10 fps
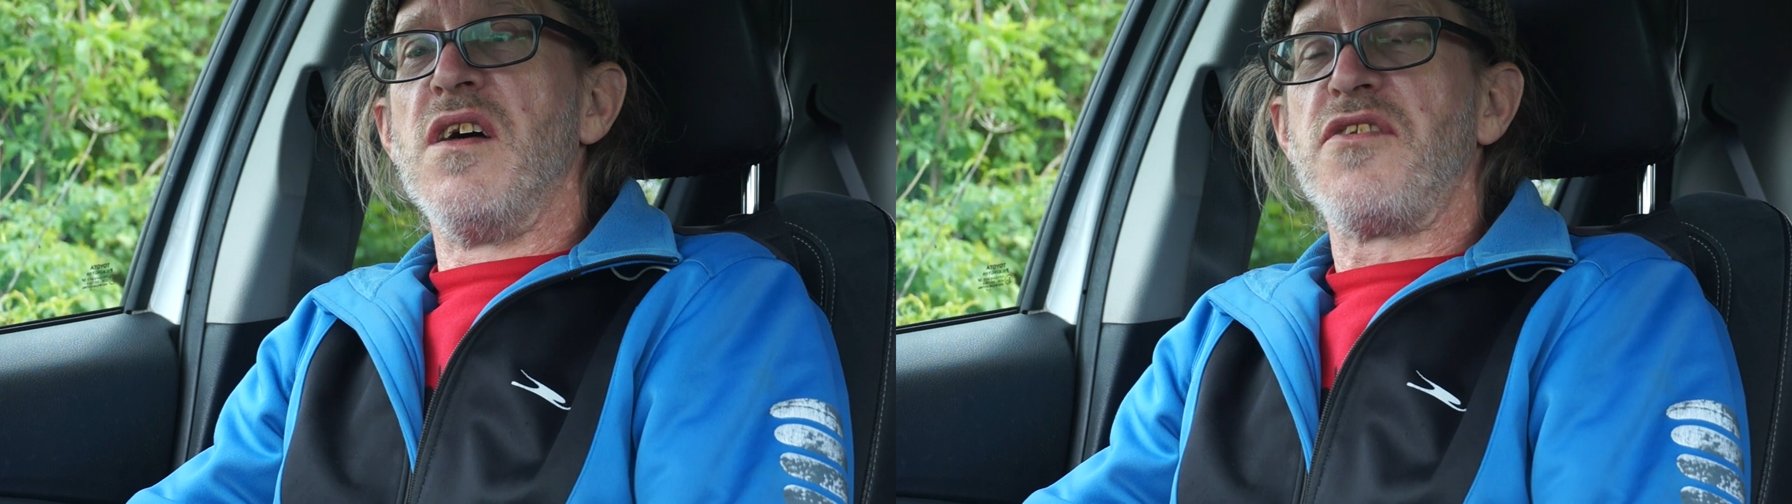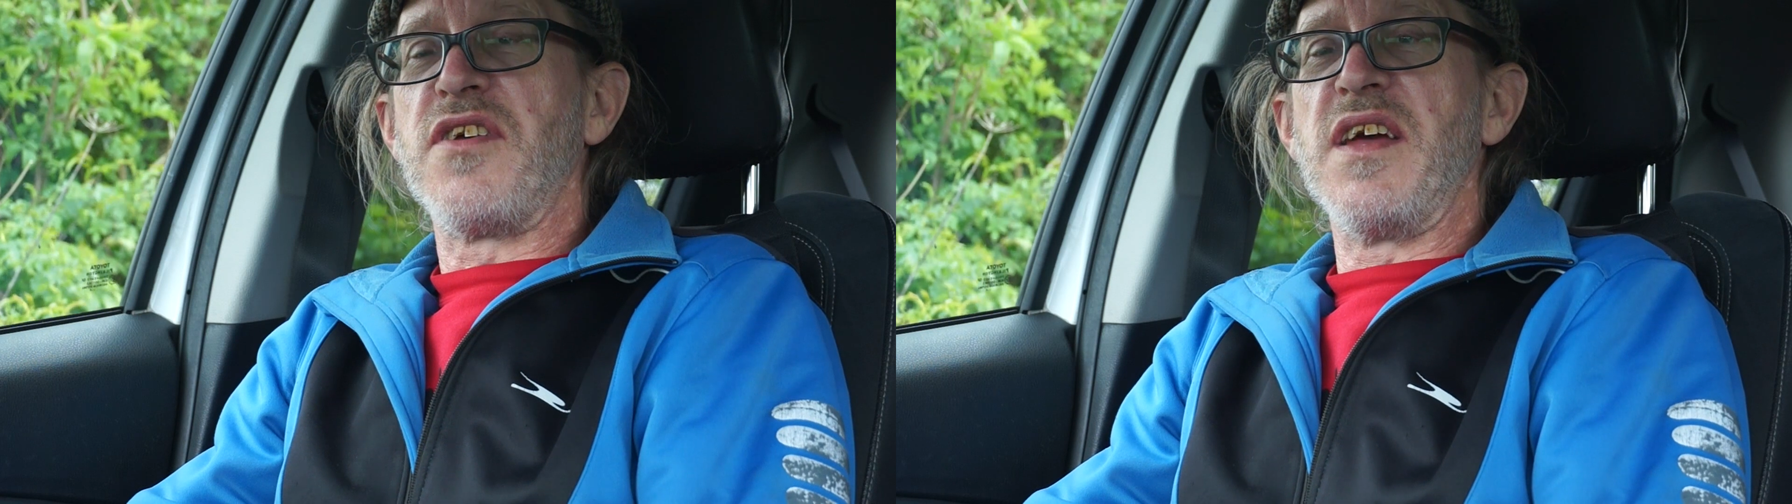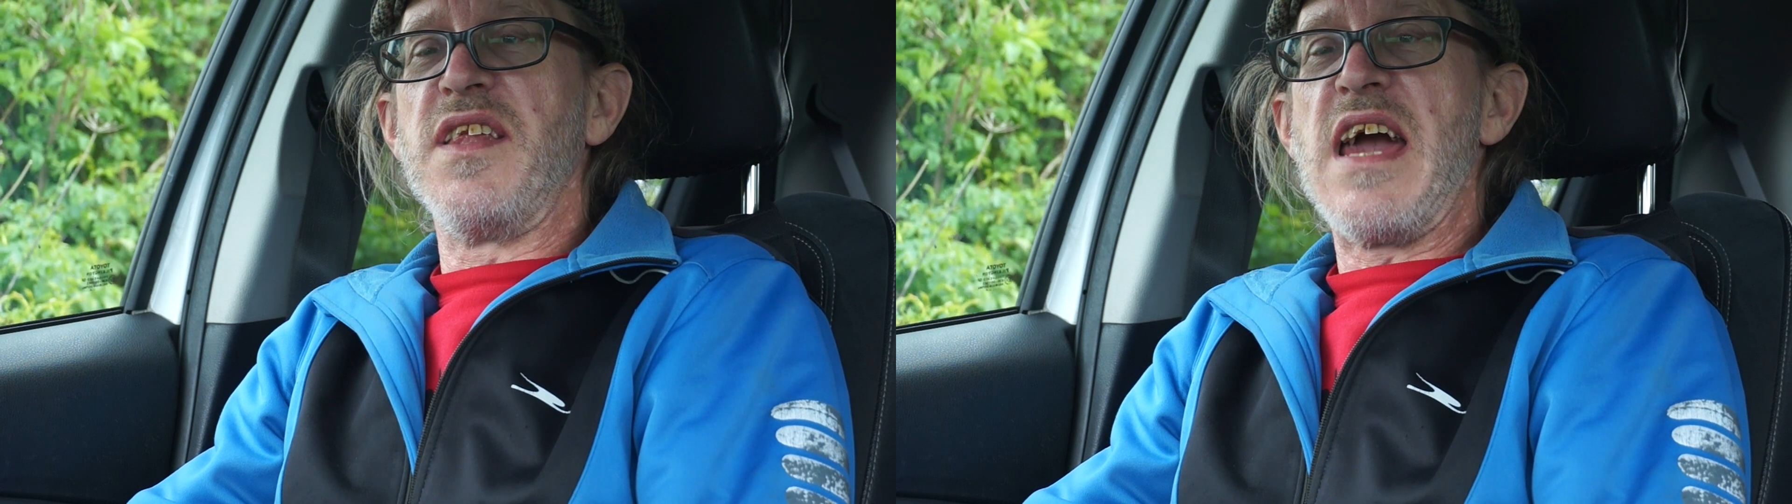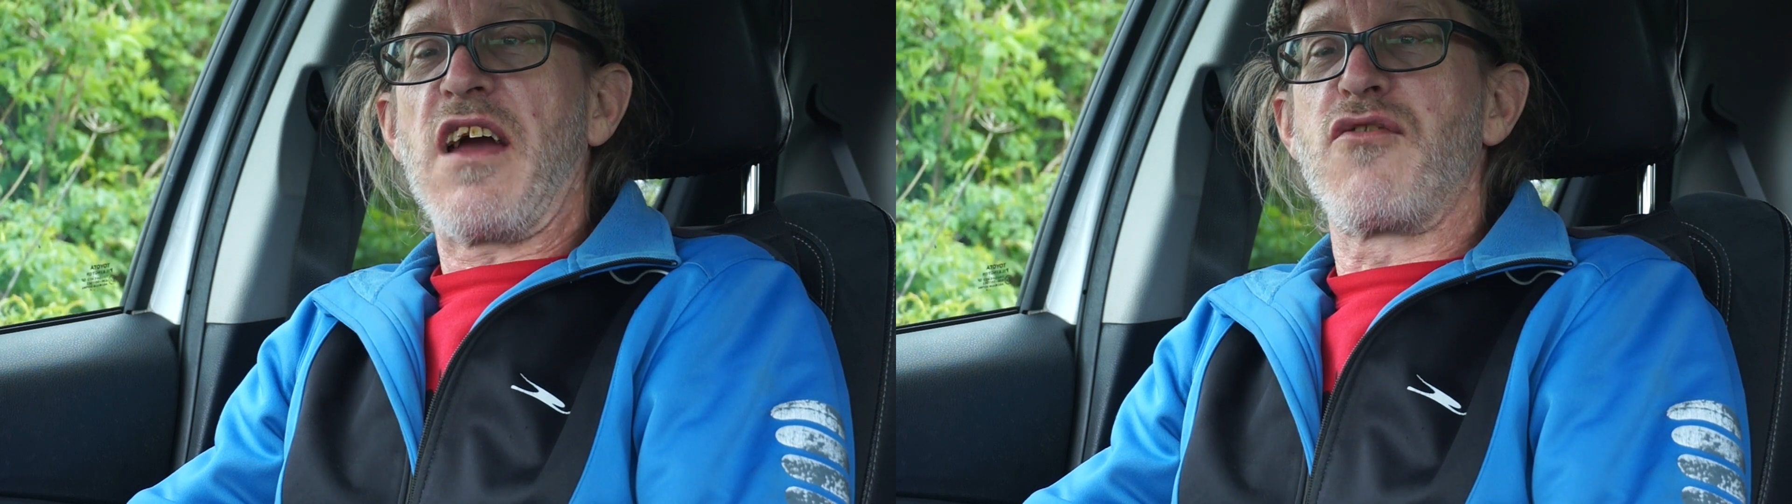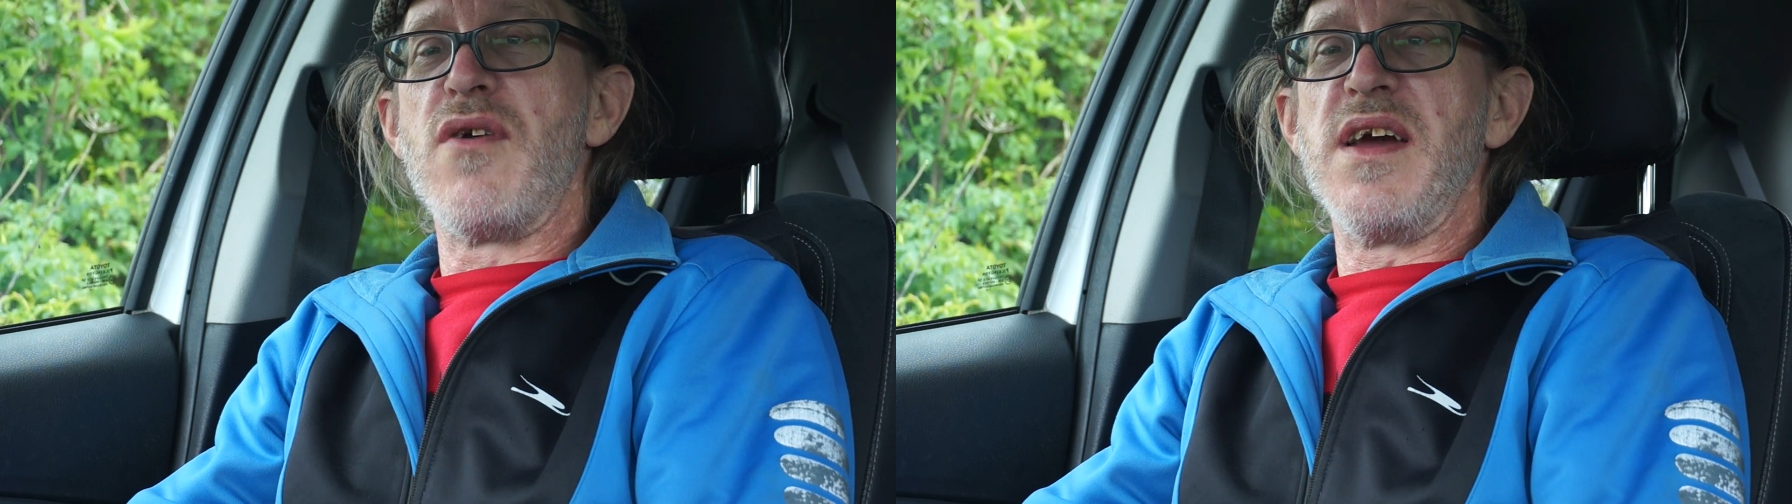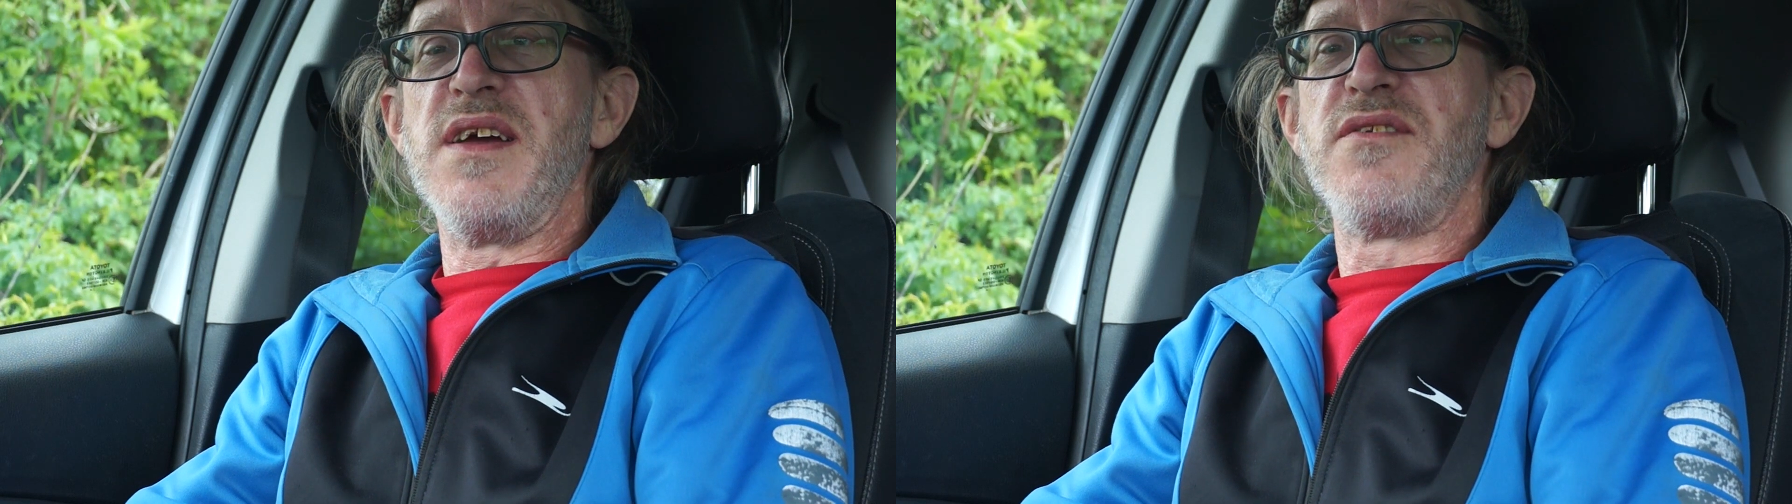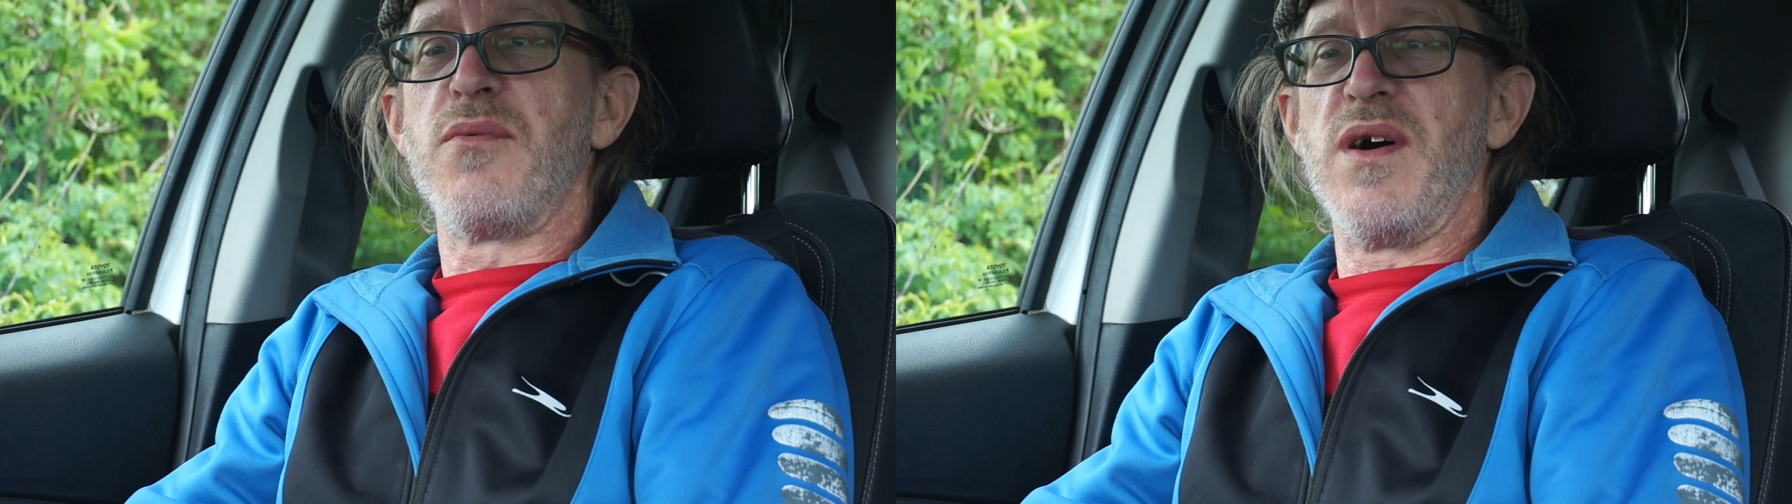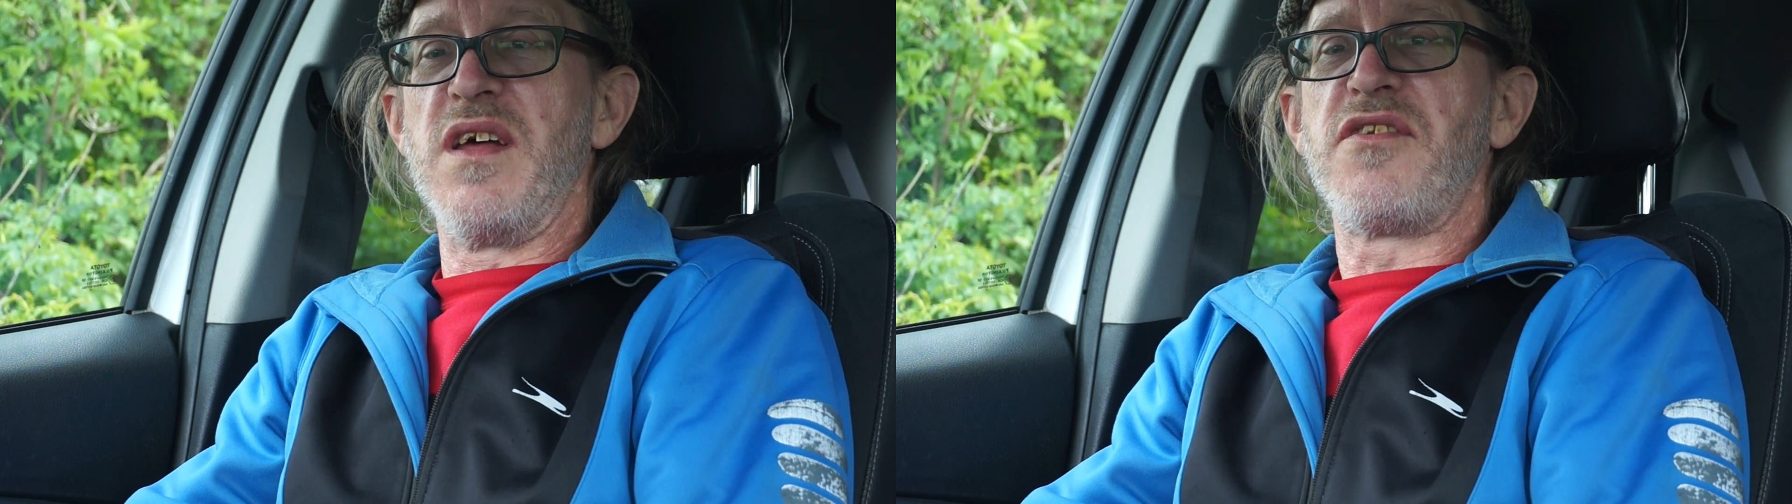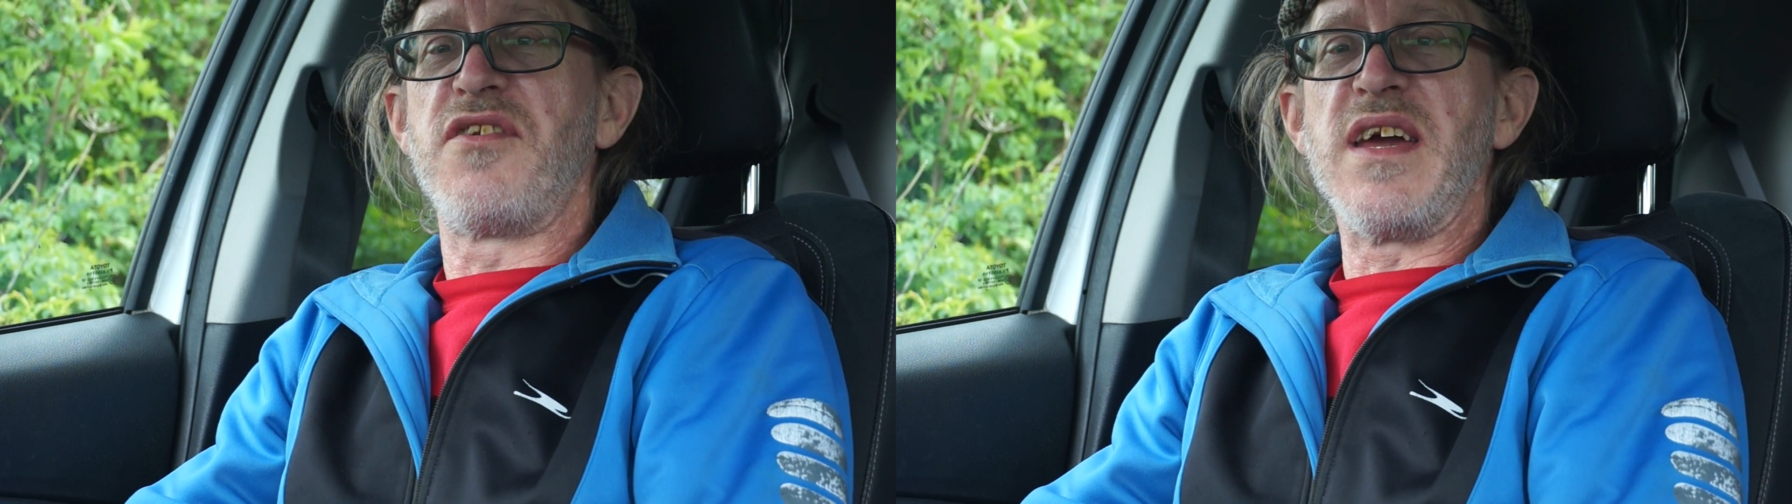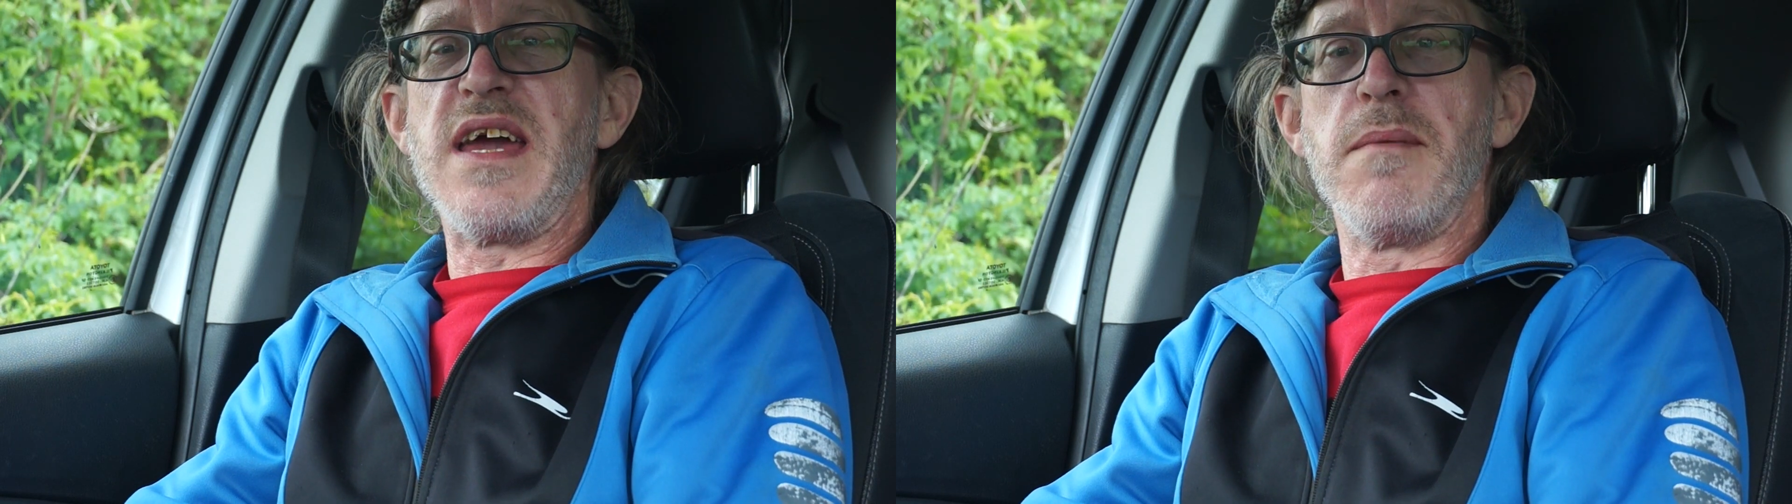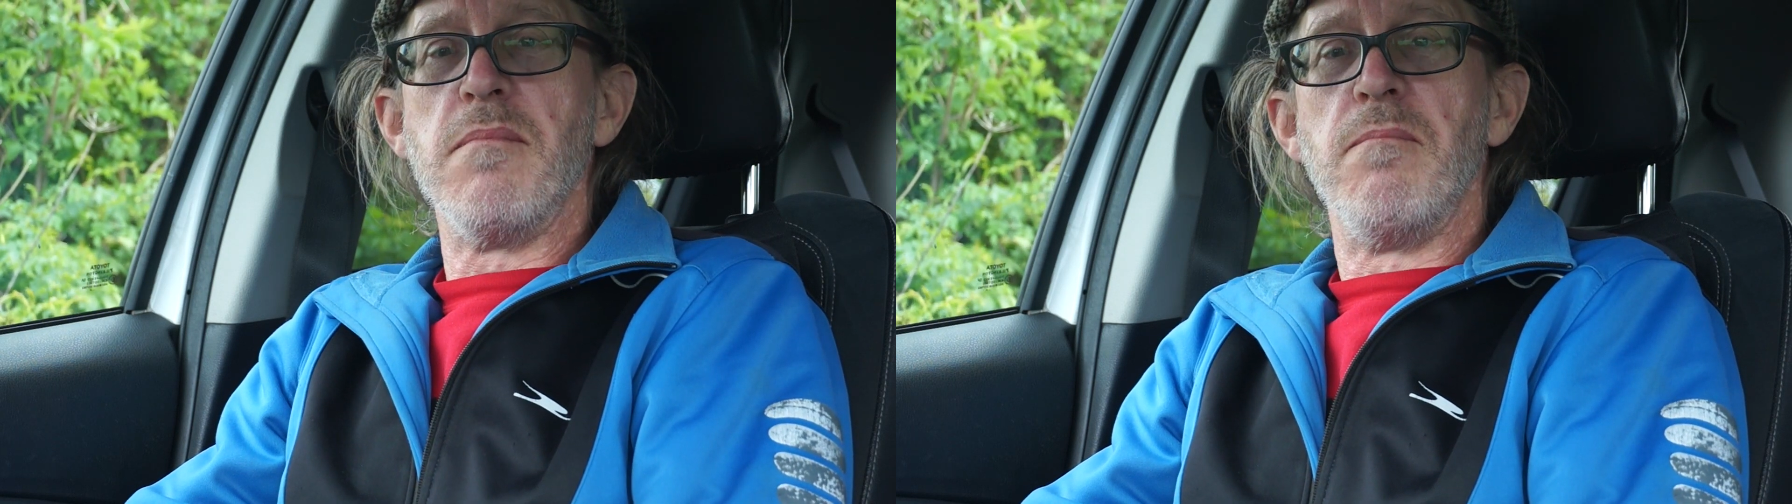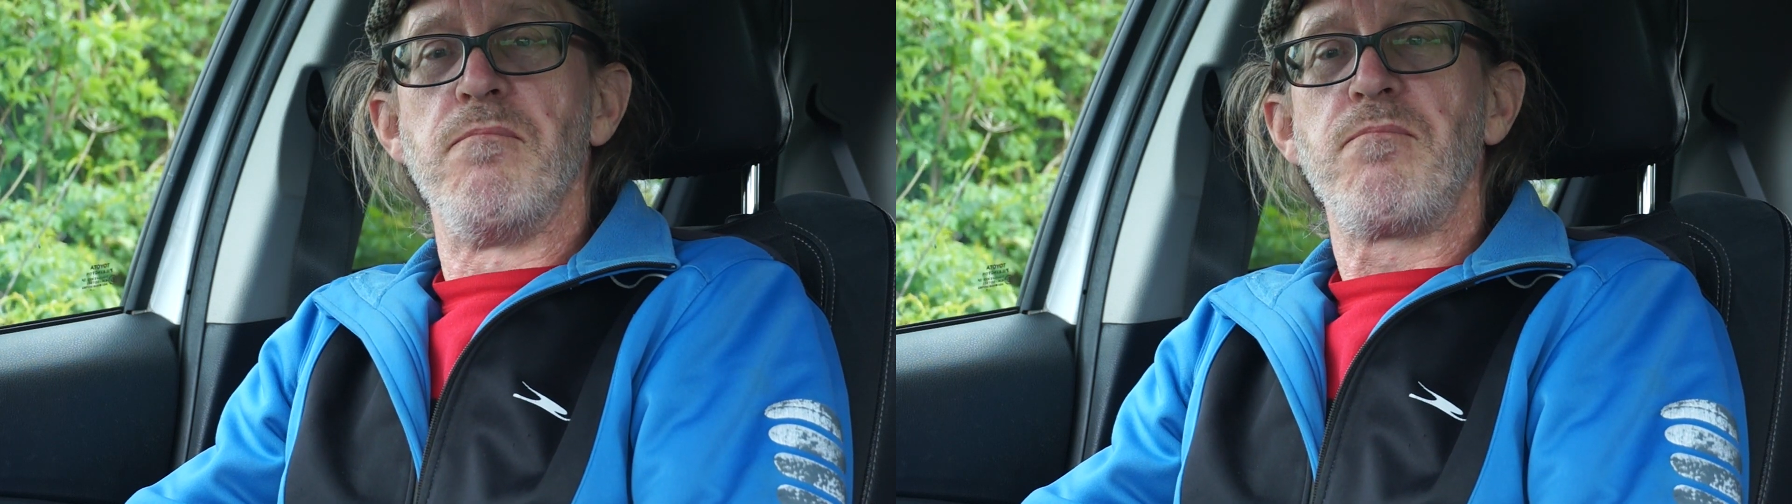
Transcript: seeing the x-rays when I see him,